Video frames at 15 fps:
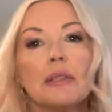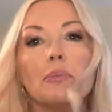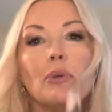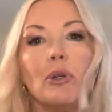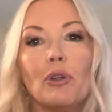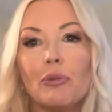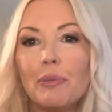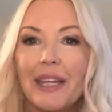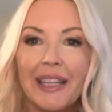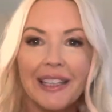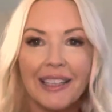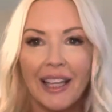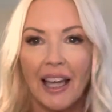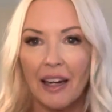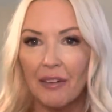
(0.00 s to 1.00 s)

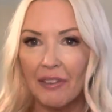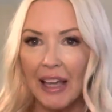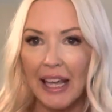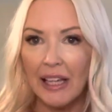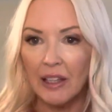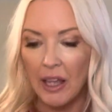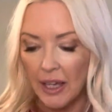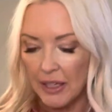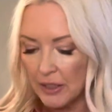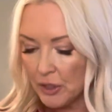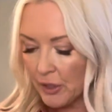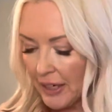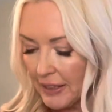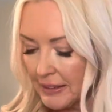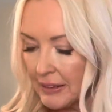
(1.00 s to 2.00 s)
movement, kind of an A-line
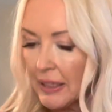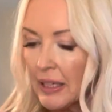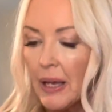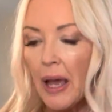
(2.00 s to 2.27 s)
dress,